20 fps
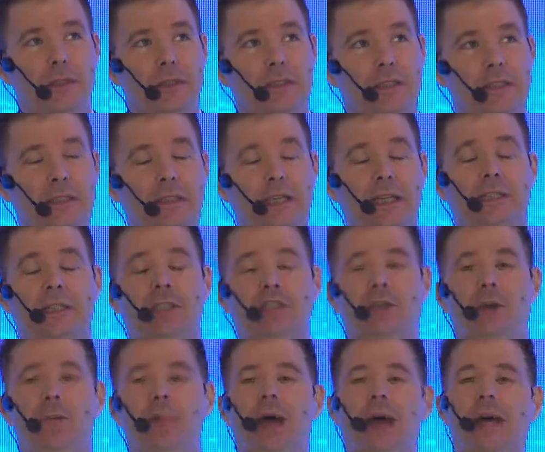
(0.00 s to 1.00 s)

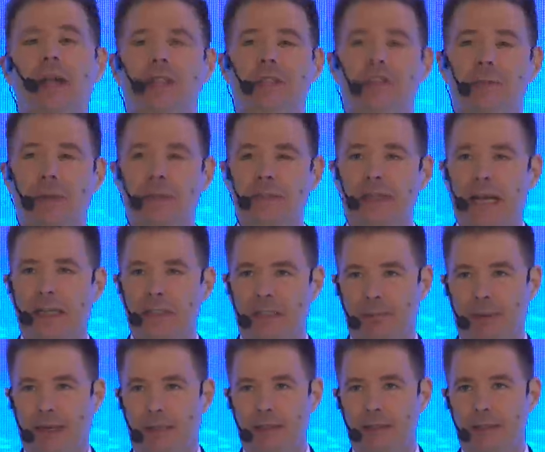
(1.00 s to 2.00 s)
signature management
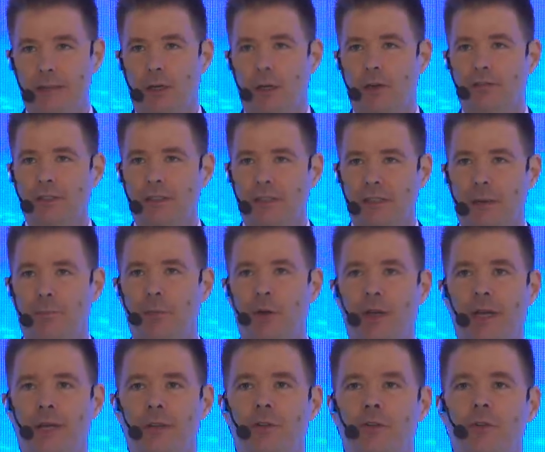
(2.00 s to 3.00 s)
aspects of a
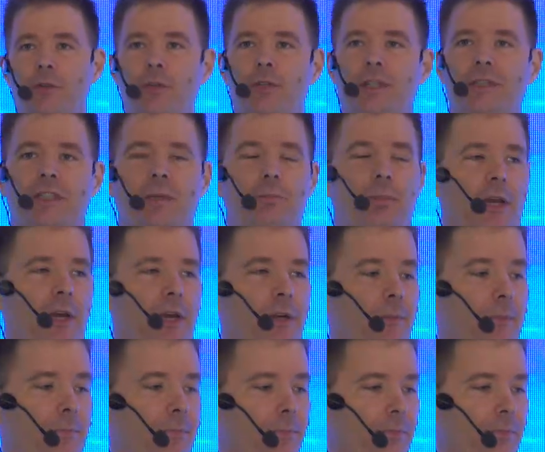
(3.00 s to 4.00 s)
submarine to disappear.